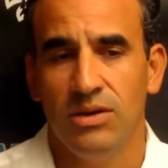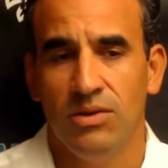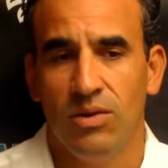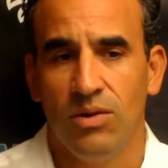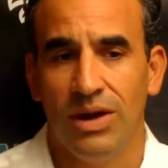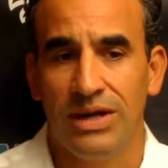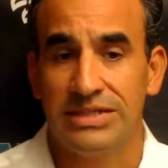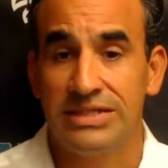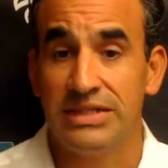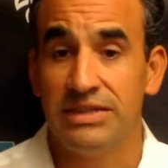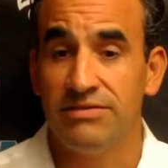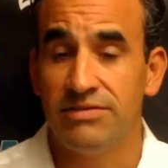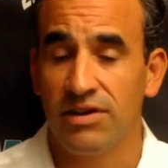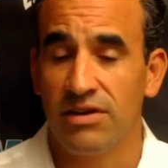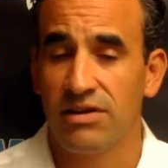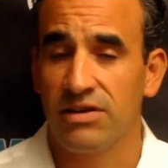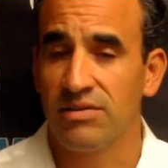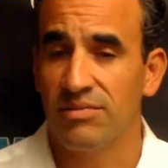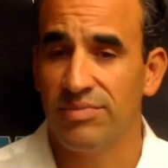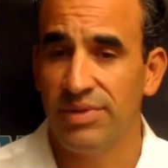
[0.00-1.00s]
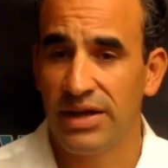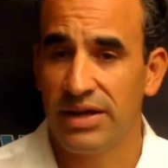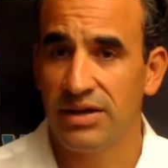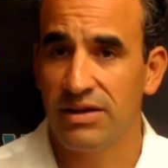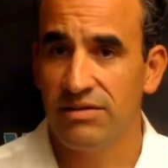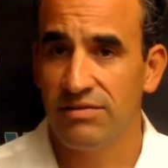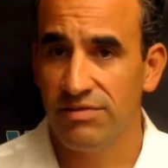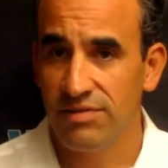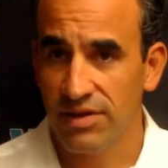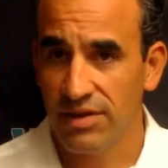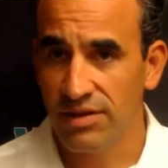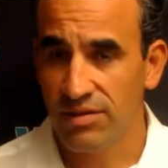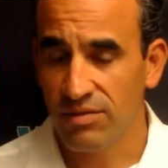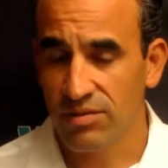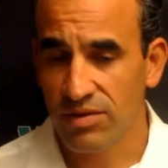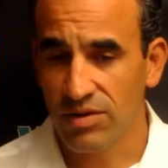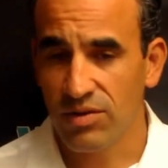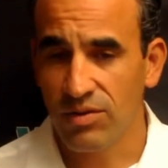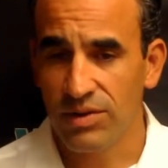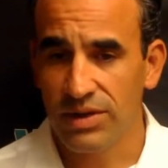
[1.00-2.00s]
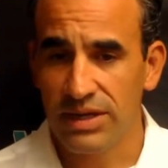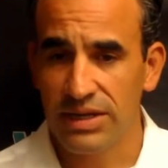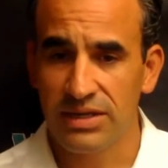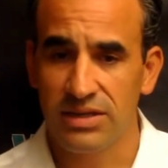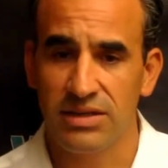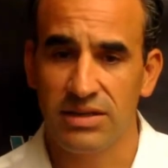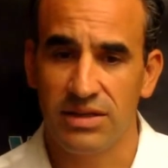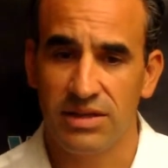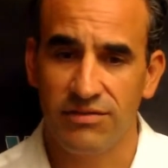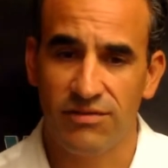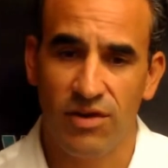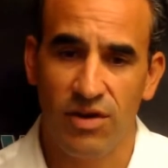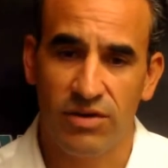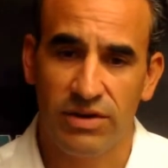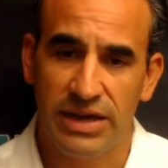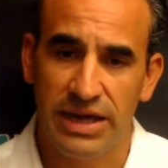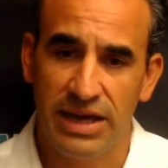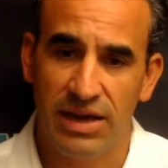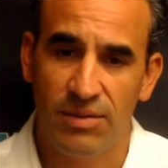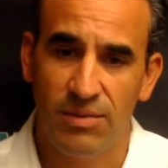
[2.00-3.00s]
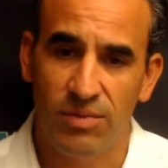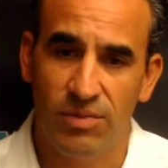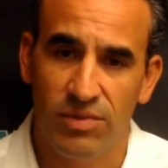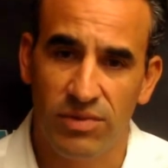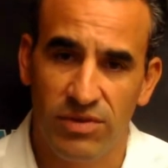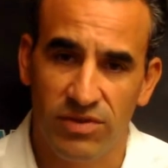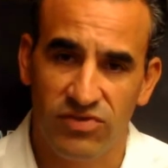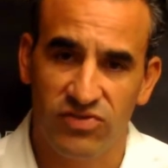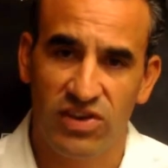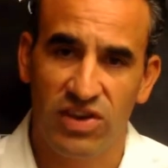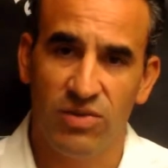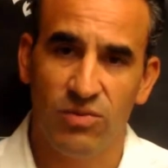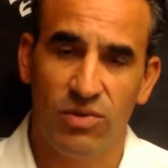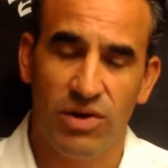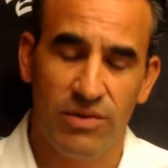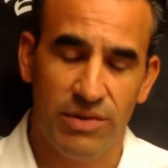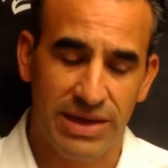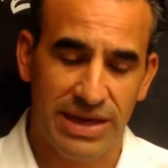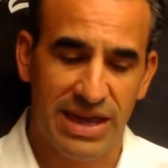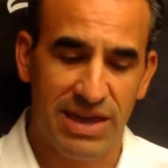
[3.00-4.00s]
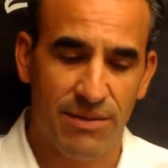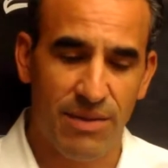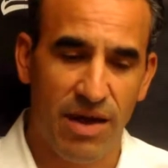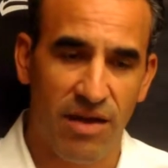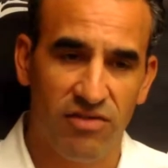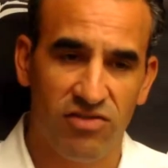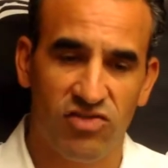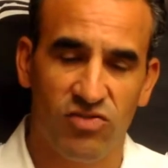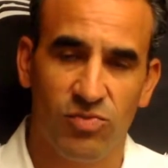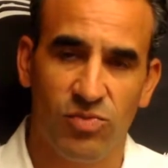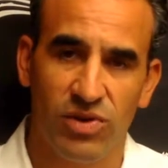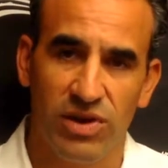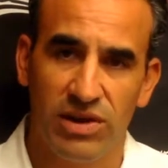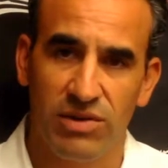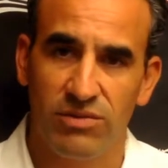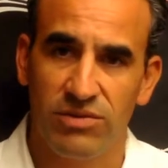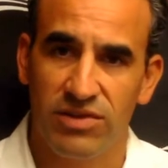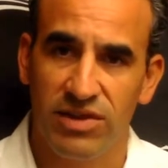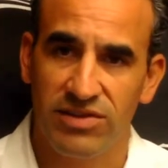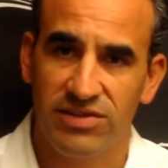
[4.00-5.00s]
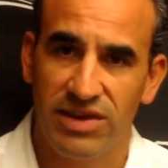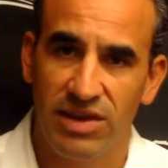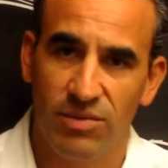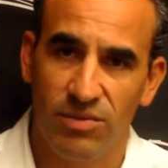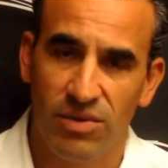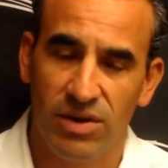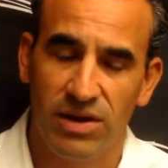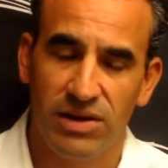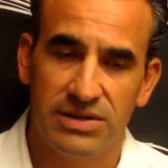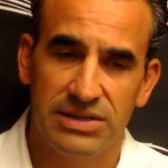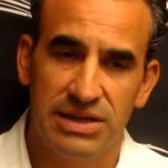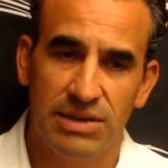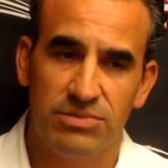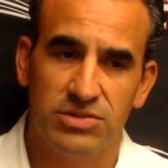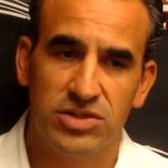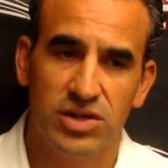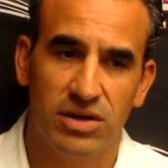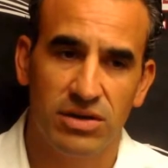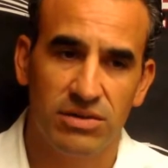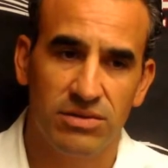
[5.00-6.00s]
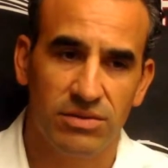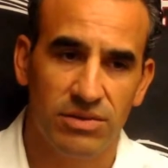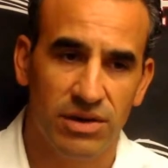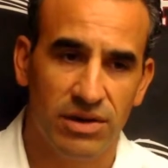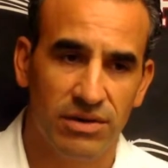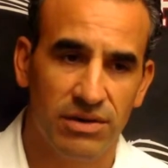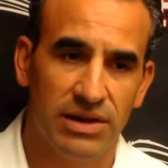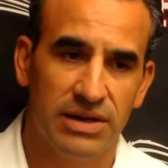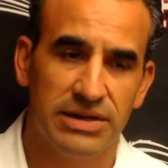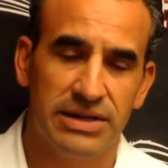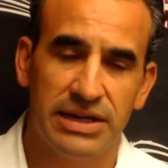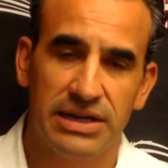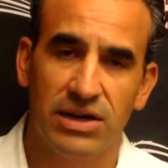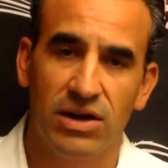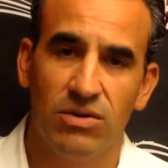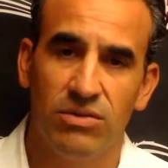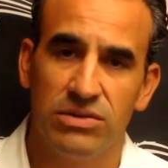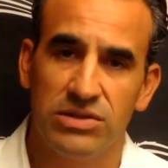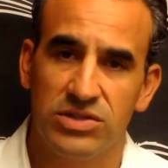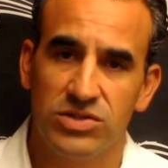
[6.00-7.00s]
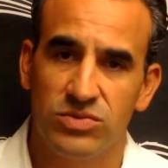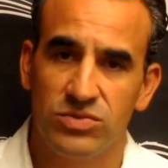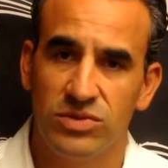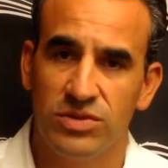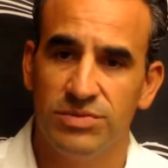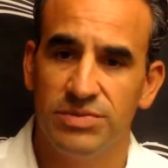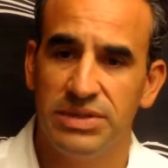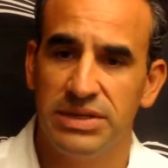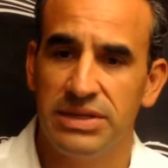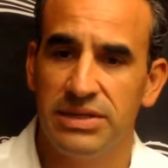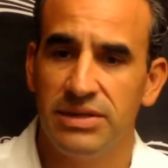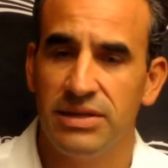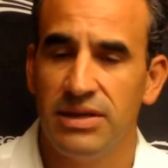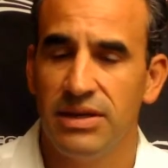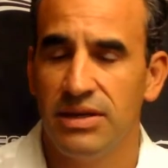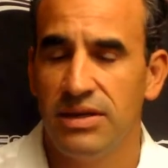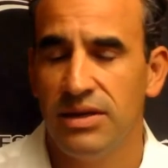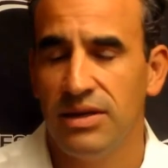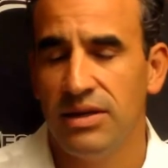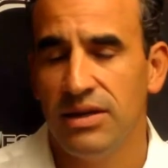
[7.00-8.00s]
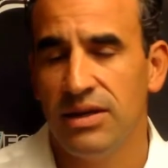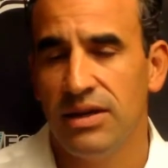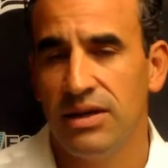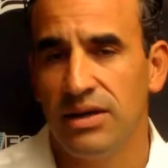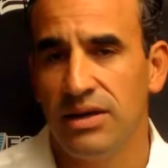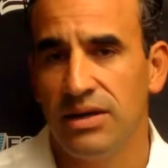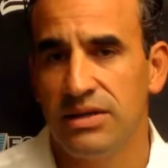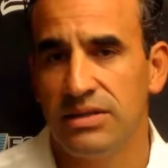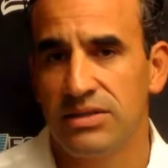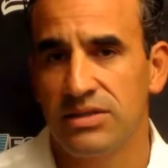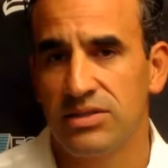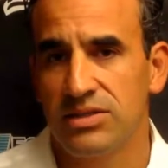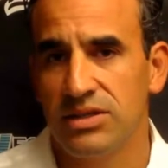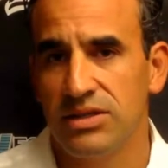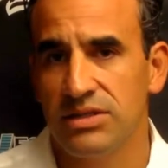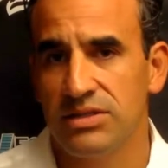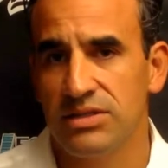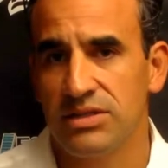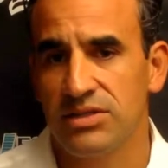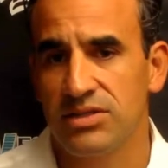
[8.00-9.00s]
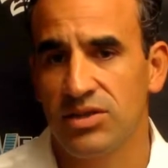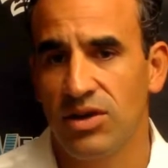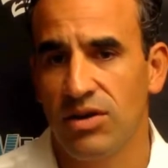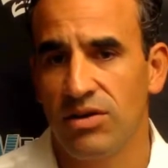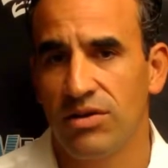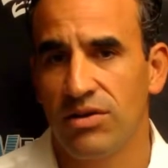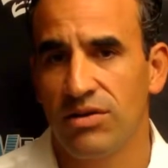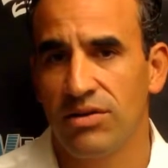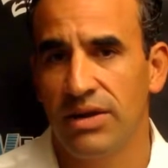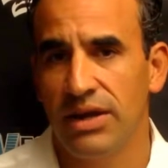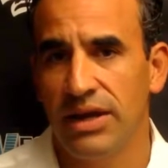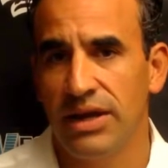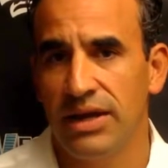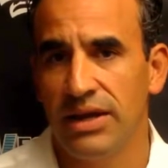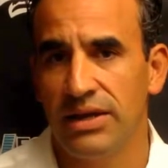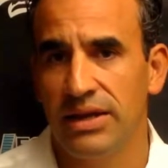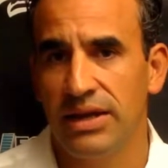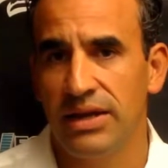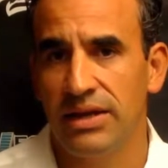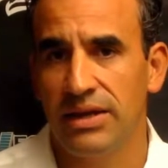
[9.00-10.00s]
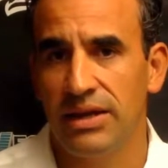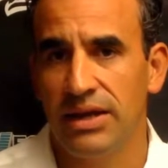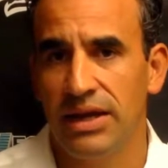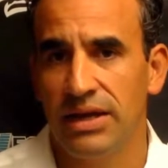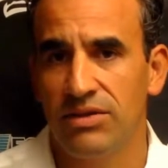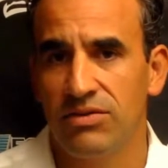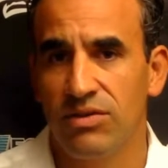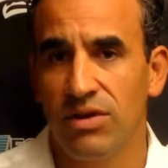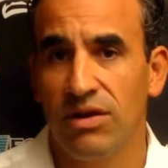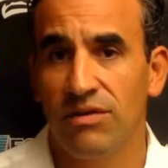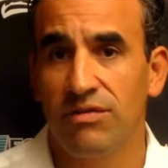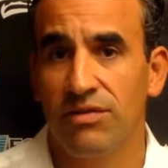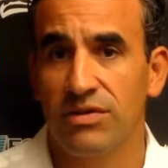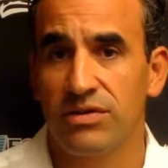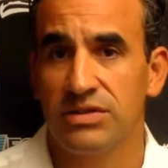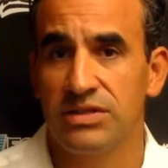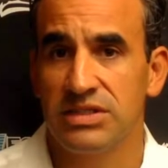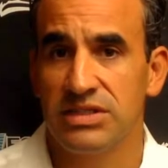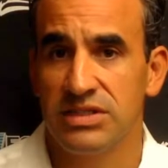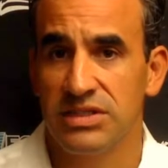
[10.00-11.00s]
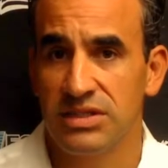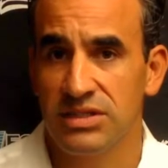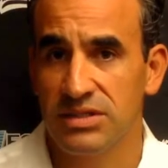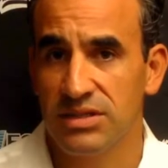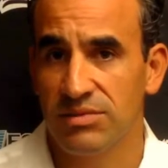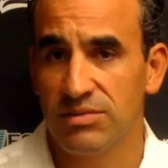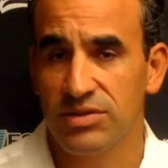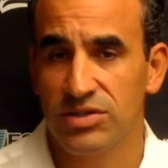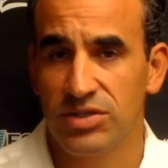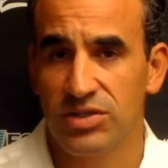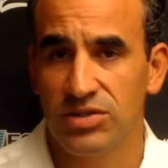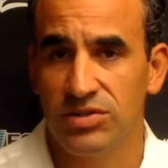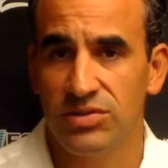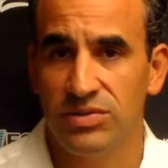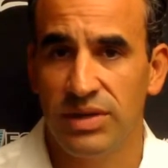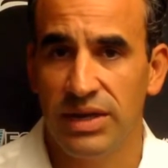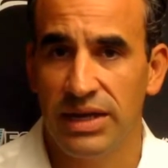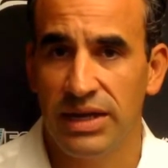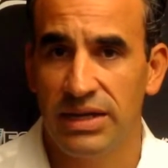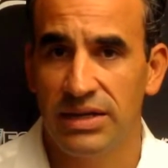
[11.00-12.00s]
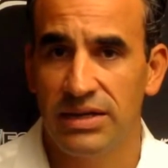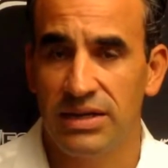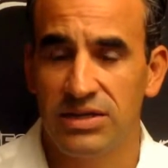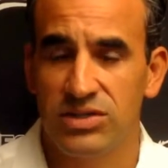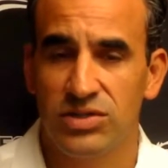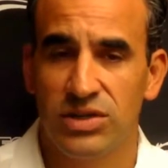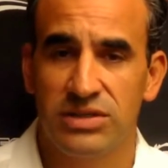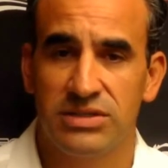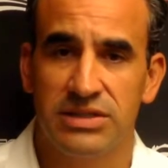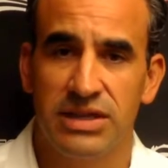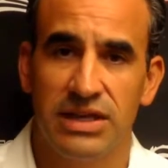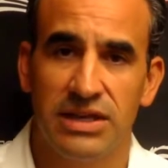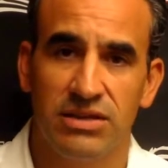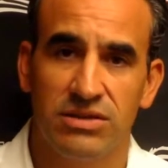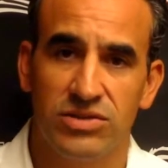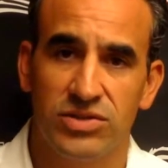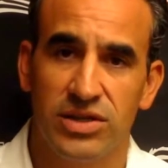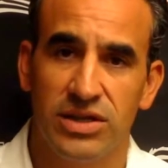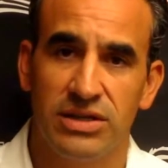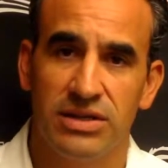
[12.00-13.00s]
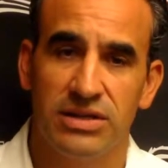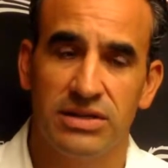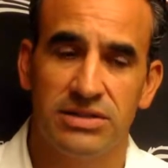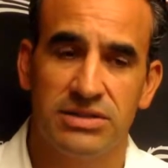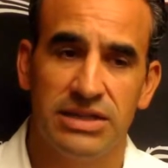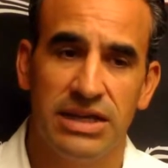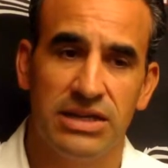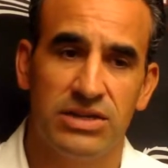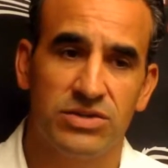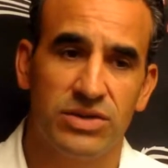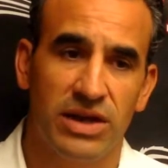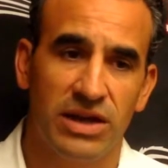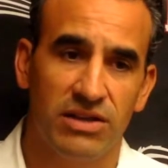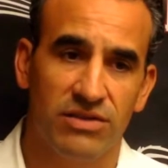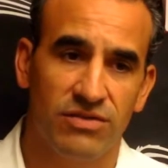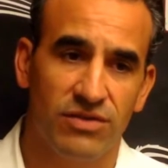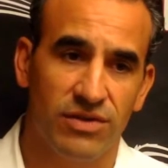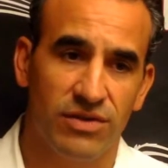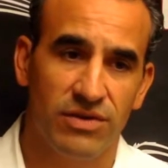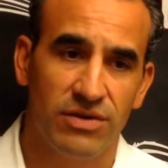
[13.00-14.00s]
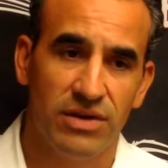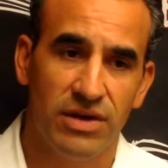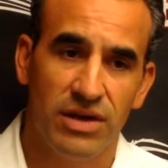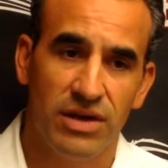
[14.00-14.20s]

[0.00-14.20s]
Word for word: Well, I see it very competitive. I think we're going into the fall camp the same way we came out of spring, with the same depth chart, where Nick Owens will be is a starter, and Andrew Elfers is the number 2, and San Diego State transfer